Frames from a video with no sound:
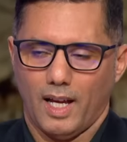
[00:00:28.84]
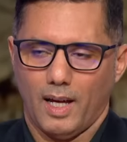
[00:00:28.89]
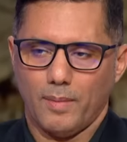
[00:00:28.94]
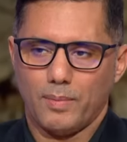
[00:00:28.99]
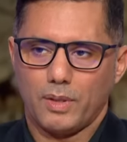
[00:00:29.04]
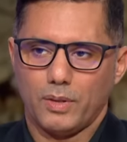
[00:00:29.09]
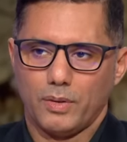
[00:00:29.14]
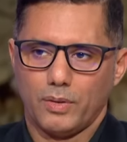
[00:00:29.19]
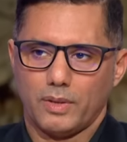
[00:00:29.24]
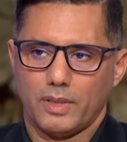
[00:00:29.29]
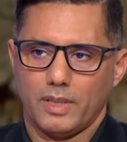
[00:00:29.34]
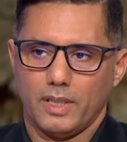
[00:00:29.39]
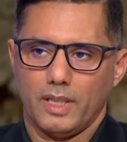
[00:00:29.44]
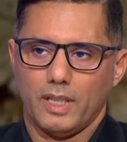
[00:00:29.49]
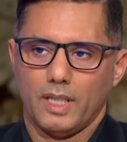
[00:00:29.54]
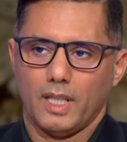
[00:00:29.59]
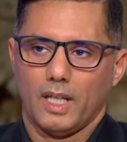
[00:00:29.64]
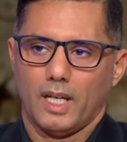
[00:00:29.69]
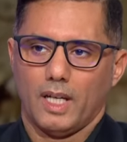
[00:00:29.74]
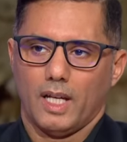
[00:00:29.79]
Absolutely.
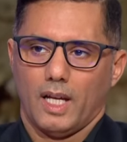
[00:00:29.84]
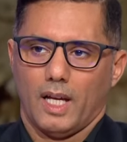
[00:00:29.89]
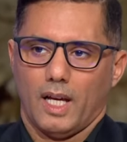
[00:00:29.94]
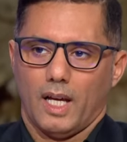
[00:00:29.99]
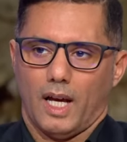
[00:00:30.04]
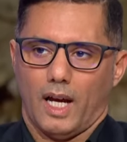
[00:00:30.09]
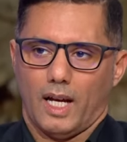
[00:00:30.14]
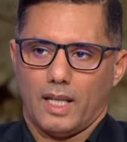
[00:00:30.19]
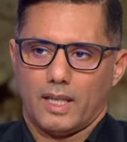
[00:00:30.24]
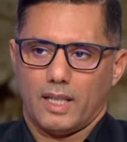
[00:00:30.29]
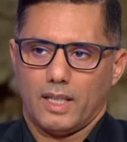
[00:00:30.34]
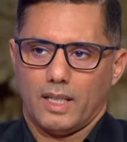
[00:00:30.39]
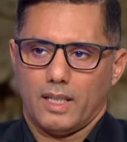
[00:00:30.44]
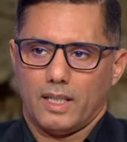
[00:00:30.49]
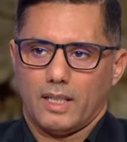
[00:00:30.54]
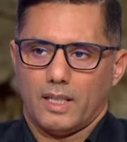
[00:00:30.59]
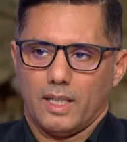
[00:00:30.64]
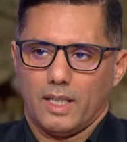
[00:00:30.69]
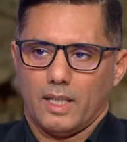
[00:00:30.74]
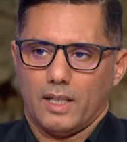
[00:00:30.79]
I
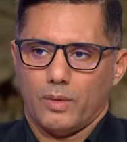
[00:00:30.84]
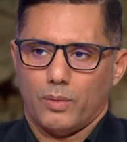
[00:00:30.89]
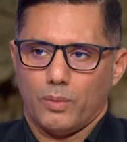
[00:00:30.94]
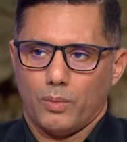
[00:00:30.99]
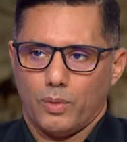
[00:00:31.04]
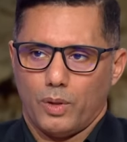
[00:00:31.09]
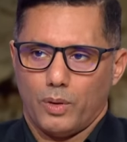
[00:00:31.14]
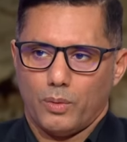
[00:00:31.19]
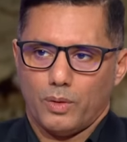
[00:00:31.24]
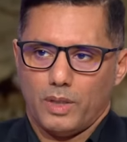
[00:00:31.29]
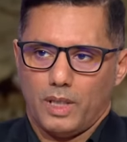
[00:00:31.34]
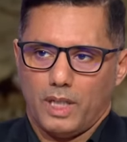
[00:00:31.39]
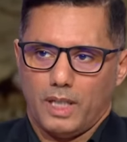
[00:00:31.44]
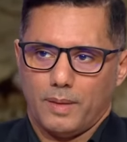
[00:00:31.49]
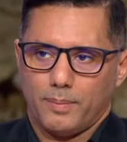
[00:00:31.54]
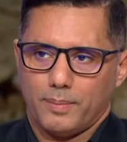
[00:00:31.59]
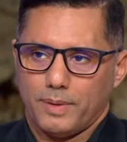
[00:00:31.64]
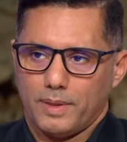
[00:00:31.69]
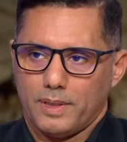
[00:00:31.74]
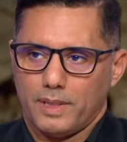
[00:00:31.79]
think uh, what will
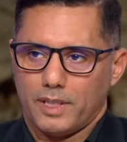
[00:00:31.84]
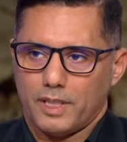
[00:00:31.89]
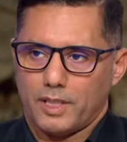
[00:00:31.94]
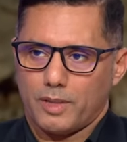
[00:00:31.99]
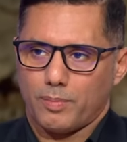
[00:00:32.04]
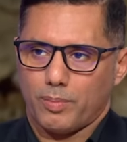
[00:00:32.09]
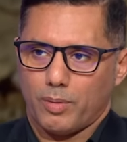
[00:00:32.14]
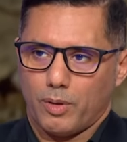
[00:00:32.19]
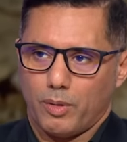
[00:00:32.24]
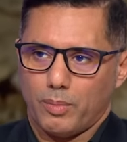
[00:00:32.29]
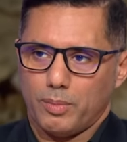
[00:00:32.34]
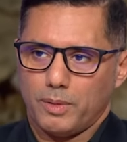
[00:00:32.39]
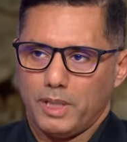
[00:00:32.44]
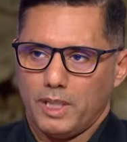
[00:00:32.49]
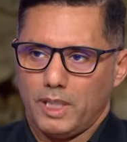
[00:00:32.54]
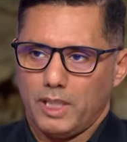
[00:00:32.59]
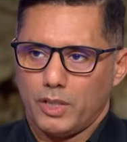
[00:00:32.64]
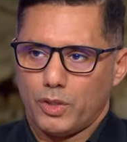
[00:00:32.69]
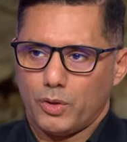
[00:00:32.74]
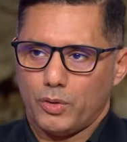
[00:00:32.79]
happen is
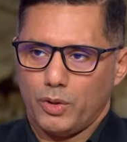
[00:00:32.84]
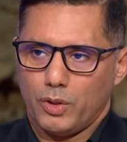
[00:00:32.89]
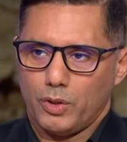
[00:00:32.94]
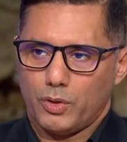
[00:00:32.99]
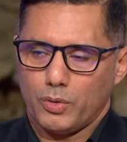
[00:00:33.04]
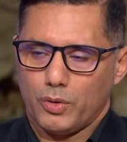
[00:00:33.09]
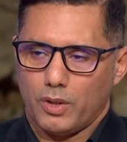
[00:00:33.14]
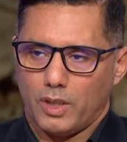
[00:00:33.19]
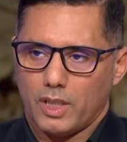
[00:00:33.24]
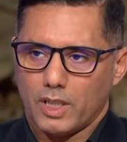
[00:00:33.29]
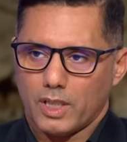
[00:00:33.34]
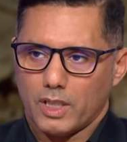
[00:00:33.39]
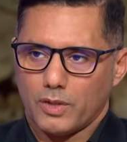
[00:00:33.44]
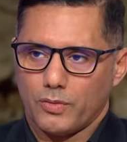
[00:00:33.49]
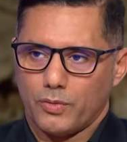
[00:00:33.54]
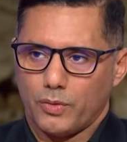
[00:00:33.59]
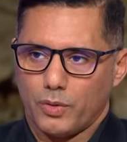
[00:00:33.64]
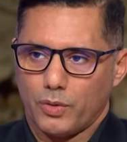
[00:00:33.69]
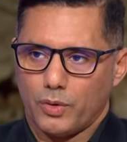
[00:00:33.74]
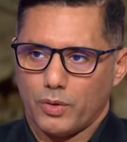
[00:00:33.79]
probably he's going to ask
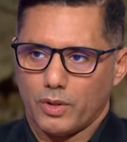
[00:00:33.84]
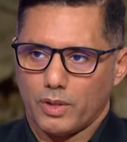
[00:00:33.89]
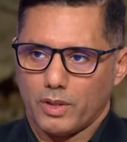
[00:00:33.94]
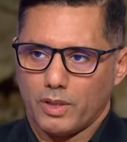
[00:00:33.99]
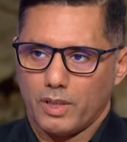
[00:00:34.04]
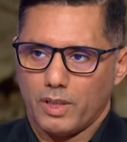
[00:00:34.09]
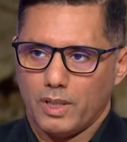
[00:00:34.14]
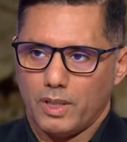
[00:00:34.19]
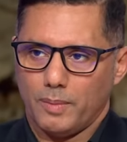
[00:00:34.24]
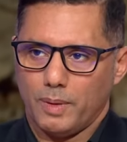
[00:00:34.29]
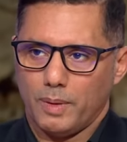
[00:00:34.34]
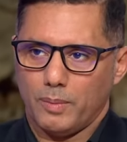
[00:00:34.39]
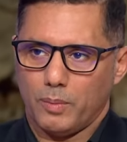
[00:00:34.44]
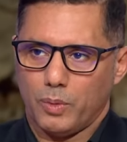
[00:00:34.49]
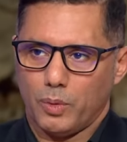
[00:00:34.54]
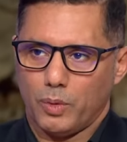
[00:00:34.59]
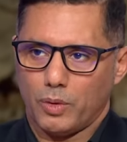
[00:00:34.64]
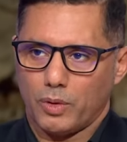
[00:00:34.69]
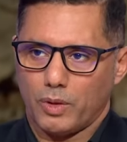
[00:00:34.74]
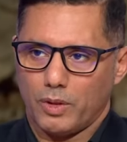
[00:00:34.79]
for a bit
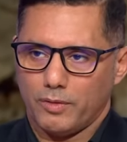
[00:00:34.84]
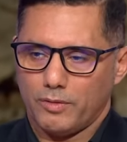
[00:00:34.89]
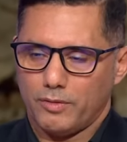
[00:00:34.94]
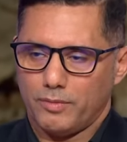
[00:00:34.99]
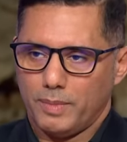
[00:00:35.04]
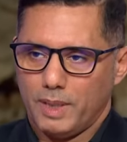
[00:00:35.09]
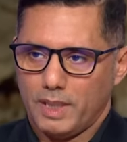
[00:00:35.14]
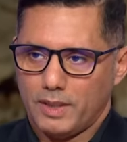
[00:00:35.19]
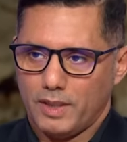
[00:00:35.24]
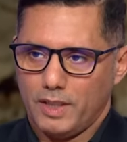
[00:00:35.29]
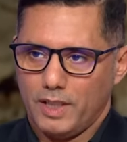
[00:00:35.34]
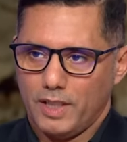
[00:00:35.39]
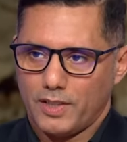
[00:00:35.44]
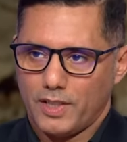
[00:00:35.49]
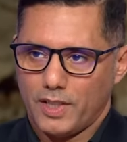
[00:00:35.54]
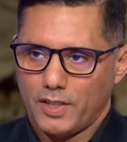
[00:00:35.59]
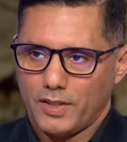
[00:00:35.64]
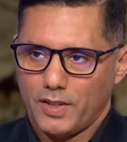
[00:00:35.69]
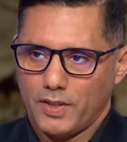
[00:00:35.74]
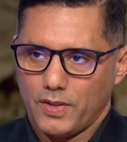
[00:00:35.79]
more of military
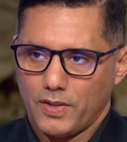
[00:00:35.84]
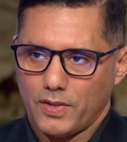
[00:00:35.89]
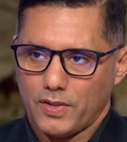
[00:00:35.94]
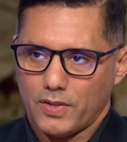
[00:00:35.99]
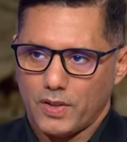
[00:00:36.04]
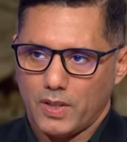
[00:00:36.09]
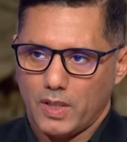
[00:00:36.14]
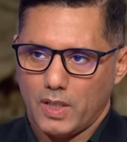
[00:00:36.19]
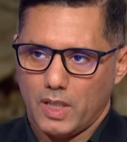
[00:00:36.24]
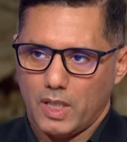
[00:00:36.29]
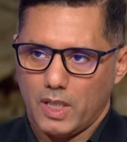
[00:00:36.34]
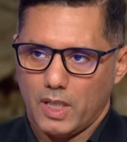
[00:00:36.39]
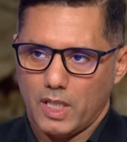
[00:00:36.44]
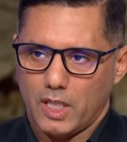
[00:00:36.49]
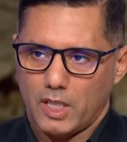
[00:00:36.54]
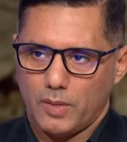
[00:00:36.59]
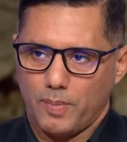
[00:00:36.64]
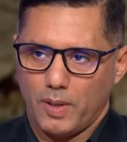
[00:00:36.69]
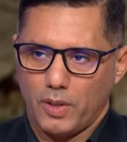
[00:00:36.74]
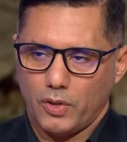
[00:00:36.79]
assistance, uh,
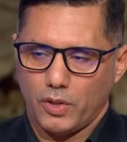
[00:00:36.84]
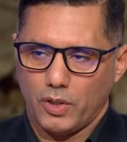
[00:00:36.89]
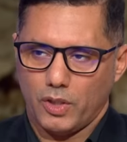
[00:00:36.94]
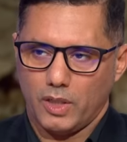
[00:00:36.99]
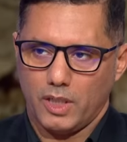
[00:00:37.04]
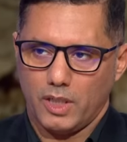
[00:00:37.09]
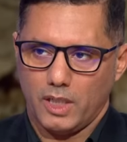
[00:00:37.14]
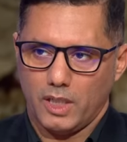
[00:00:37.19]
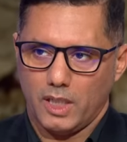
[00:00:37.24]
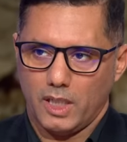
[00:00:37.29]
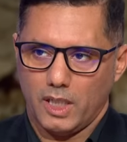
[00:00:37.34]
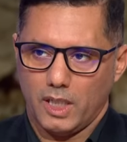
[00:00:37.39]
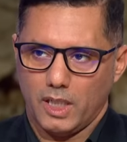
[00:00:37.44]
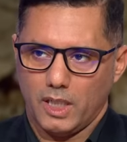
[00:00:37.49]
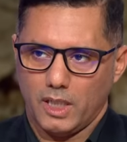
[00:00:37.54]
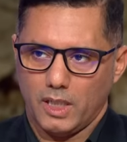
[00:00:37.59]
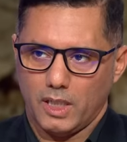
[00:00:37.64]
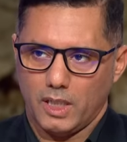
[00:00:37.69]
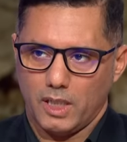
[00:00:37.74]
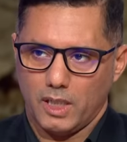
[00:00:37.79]
especially
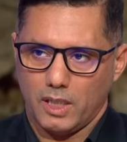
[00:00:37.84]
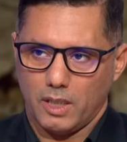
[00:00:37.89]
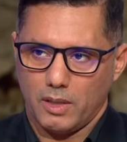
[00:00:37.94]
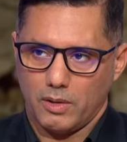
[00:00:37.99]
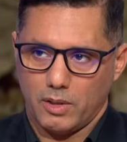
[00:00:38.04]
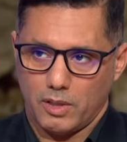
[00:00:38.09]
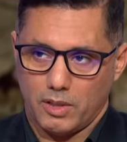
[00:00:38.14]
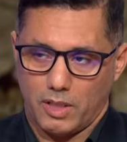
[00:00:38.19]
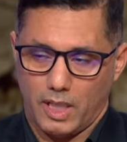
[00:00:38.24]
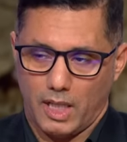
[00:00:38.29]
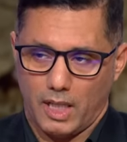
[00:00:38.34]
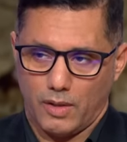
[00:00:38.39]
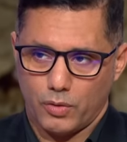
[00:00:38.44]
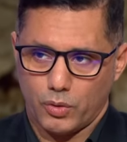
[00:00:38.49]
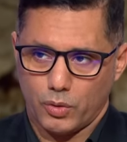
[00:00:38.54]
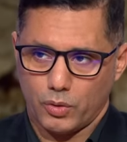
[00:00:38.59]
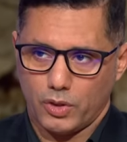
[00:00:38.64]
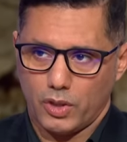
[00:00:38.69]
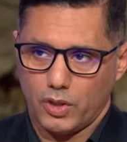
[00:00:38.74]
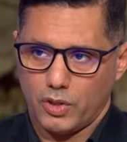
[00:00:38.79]
in uh, they have
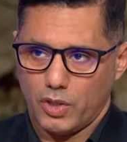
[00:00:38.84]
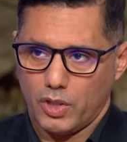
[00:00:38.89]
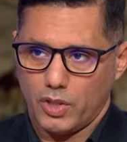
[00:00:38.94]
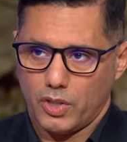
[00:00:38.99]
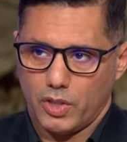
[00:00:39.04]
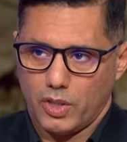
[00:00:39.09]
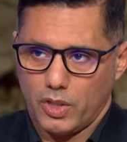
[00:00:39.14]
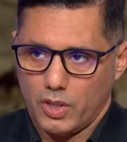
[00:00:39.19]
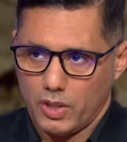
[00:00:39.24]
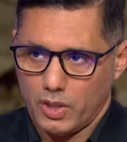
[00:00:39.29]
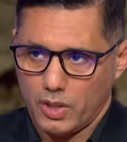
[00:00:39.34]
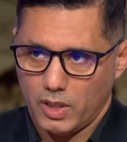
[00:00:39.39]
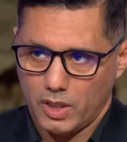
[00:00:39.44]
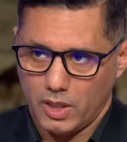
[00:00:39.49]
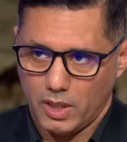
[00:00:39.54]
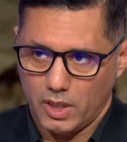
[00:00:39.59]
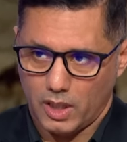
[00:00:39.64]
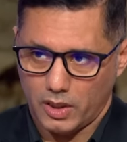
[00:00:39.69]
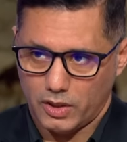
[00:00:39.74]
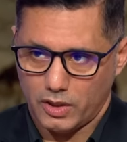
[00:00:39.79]
shortages in
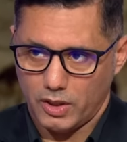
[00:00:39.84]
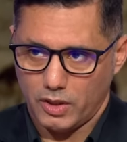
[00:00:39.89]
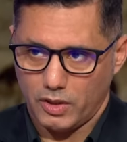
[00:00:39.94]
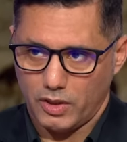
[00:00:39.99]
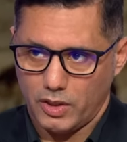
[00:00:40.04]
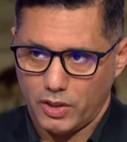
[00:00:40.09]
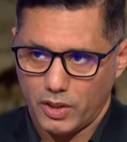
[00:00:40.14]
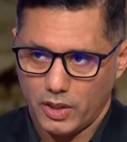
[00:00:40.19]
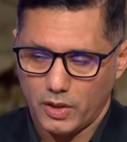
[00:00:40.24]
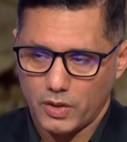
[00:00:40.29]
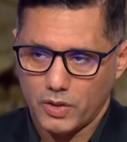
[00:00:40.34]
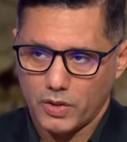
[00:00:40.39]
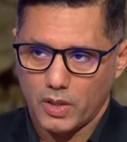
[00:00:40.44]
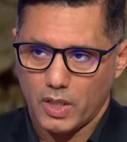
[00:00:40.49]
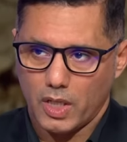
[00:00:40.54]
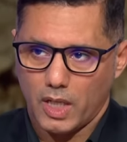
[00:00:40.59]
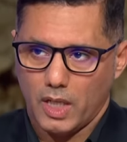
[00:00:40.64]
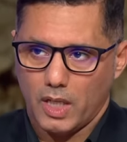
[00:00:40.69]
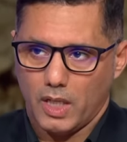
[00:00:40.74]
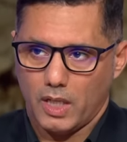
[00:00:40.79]
uh, artillery shells.
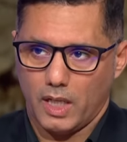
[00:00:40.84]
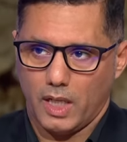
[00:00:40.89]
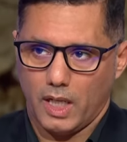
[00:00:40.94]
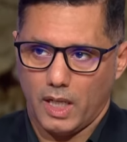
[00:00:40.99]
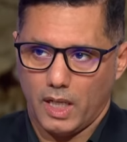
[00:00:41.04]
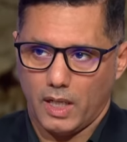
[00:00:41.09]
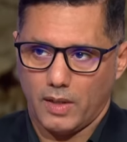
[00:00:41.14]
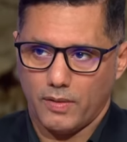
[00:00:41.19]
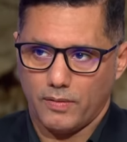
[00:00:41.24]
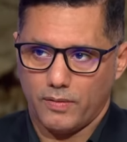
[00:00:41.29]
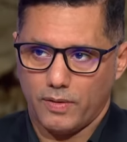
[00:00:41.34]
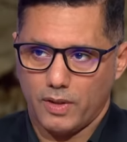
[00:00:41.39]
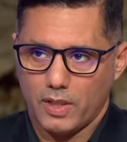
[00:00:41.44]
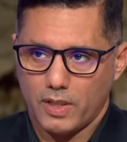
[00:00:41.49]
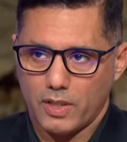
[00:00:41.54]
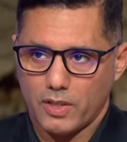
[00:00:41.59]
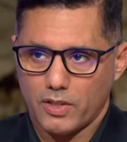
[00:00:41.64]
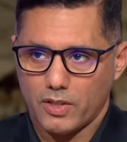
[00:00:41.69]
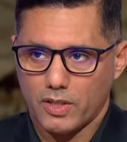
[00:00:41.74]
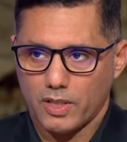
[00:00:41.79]
They have
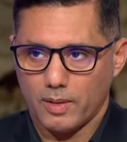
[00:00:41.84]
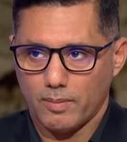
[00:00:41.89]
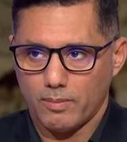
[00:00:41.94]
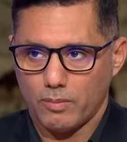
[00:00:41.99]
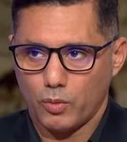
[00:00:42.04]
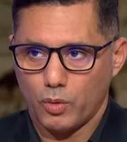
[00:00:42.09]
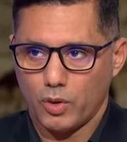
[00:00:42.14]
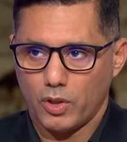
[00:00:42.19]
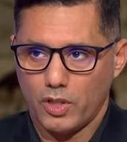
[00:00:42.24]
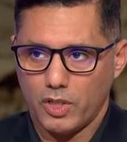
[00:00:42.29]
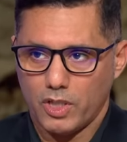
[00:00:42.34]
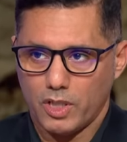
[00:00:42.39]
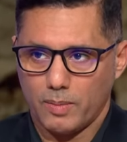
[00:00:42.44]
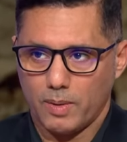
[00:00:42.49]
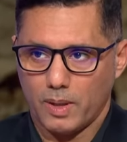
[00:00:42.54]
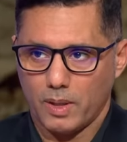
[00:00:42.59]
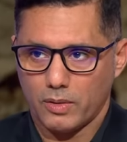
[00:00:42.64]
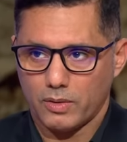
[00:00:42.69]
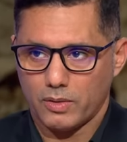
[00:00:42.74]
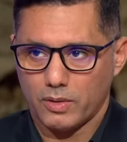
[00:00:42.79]
uh, some worries
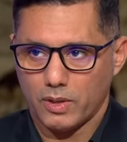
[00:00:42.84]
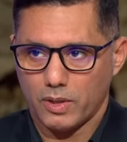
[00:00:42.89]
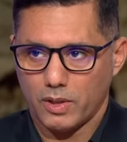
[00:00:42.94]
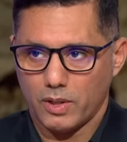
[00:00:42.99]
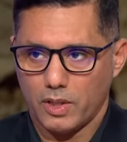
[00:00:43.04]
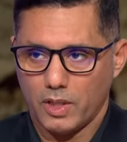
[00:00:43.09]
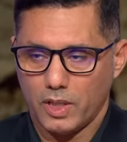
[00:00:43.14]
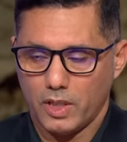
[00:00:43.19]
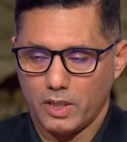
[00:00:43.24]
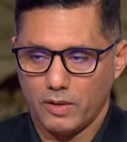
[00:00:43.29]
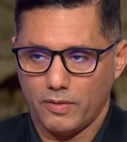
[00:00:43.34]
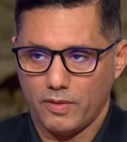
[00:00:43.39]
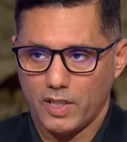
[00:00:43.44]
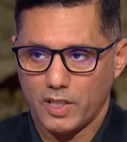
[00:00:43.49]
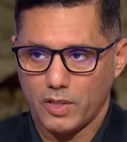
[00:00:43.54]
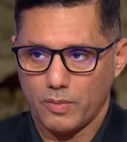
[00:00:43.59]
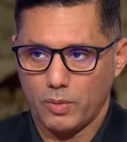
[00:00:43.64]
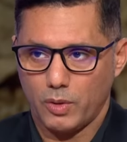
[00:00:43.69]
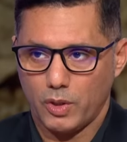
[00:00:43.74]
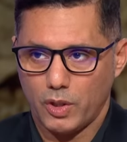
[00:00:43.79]
about uh, air
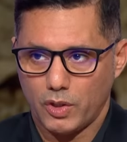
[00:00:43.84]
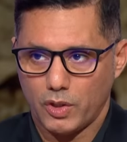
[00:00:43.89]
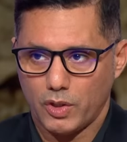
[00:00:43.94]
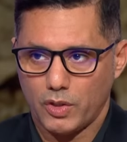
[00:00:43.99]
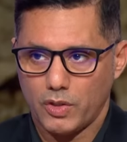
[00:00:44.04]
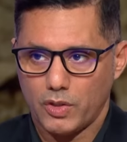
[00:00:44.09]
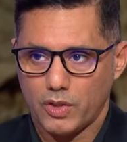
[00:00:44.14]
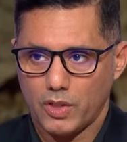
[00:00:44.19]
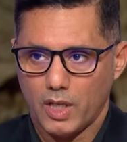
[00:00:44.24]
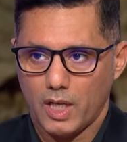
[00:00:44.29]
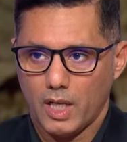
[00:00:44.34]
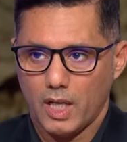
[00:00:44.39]
defense munitions.